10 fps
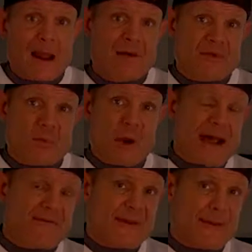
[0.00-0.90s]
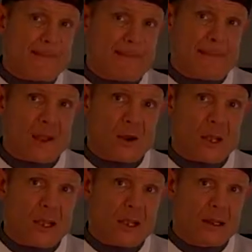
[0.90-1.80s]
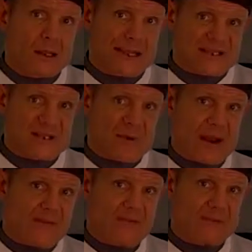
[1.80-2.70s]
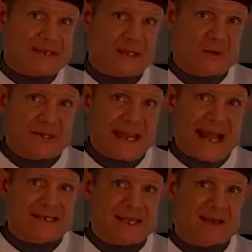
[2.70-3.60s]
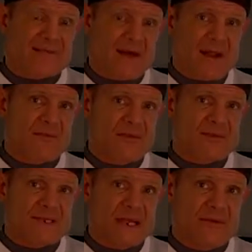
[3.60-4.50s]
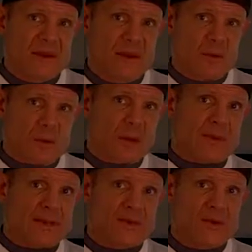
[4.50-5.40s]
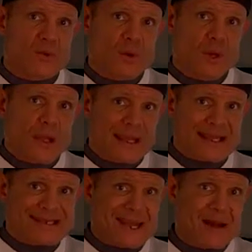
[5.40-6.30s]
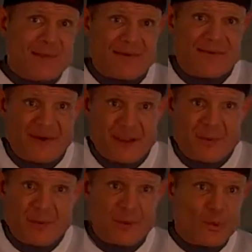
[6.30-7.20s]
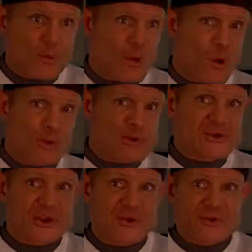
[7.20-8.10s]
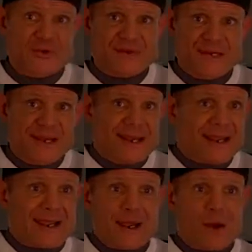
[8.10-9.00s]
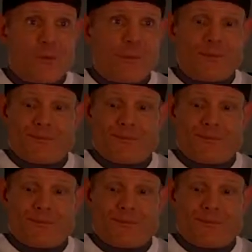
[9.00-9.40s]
of the profit, okay, that's generated from this liquid that acts like the fountain of youth, Steve. What I'm going to do is I'm going to fucking build homeless shelters, you know,